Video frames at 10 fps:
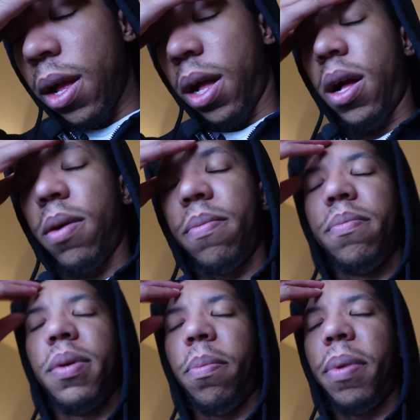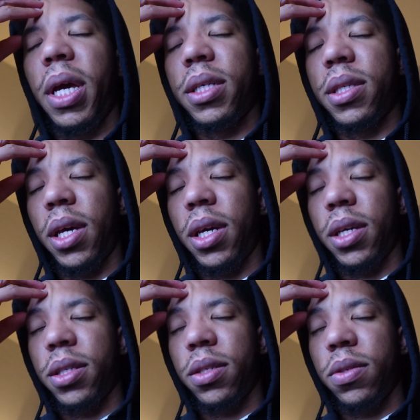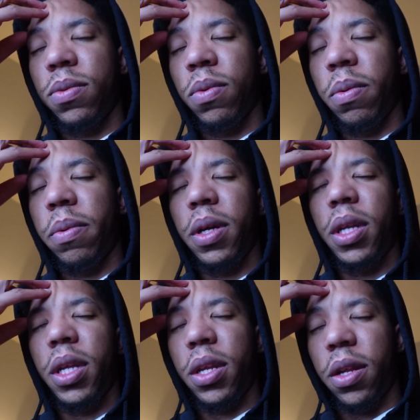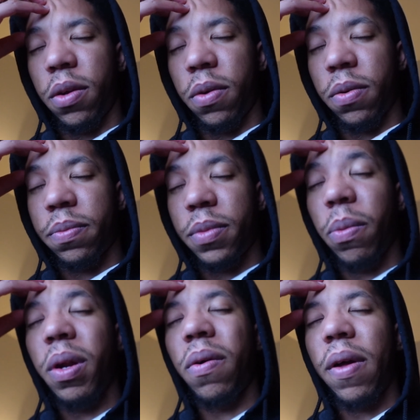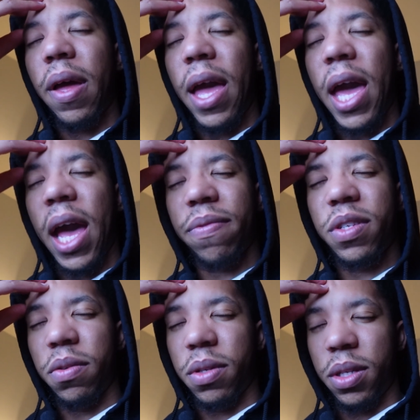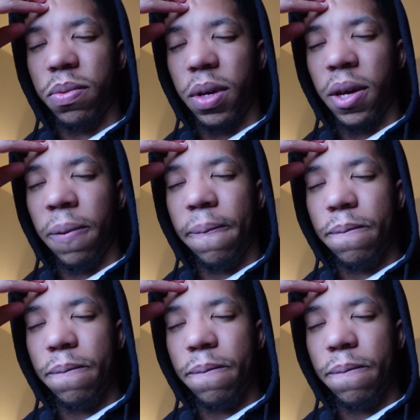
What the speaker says: But the biggest thing is what we really need to do, and we don't have to do it this way,